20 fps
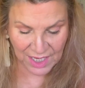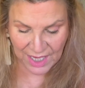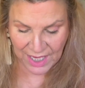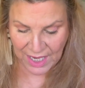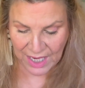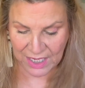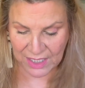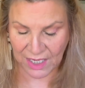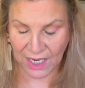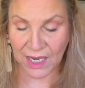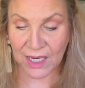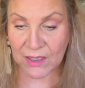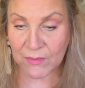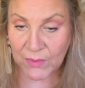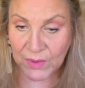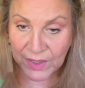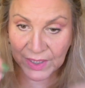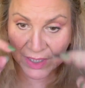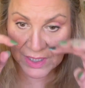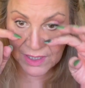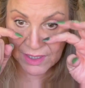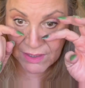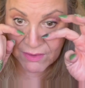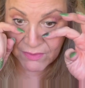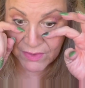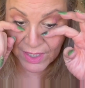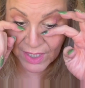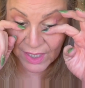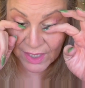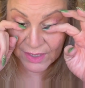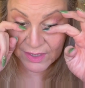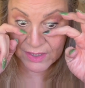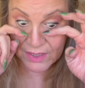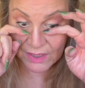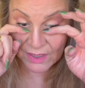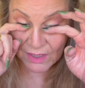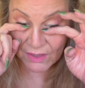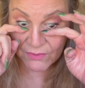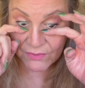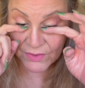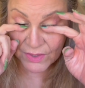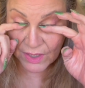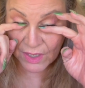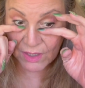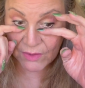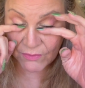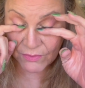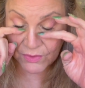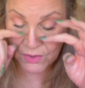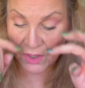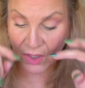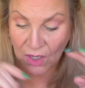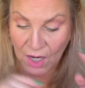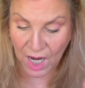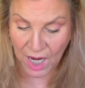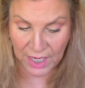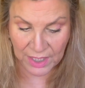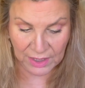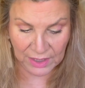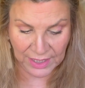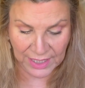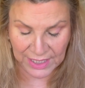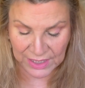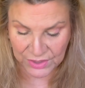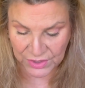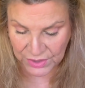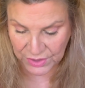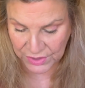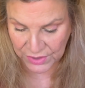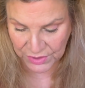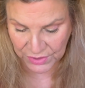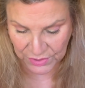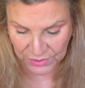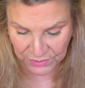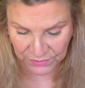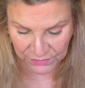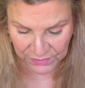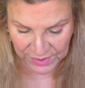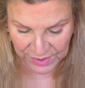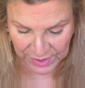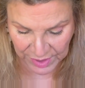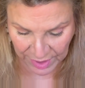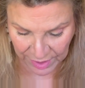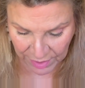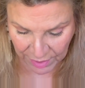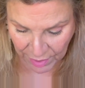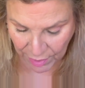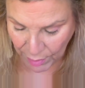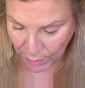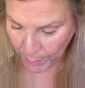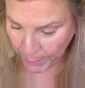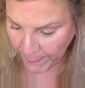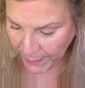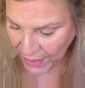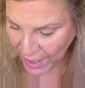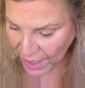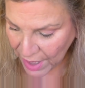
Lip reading: And I believe that is enough time for our eyelashes to set up.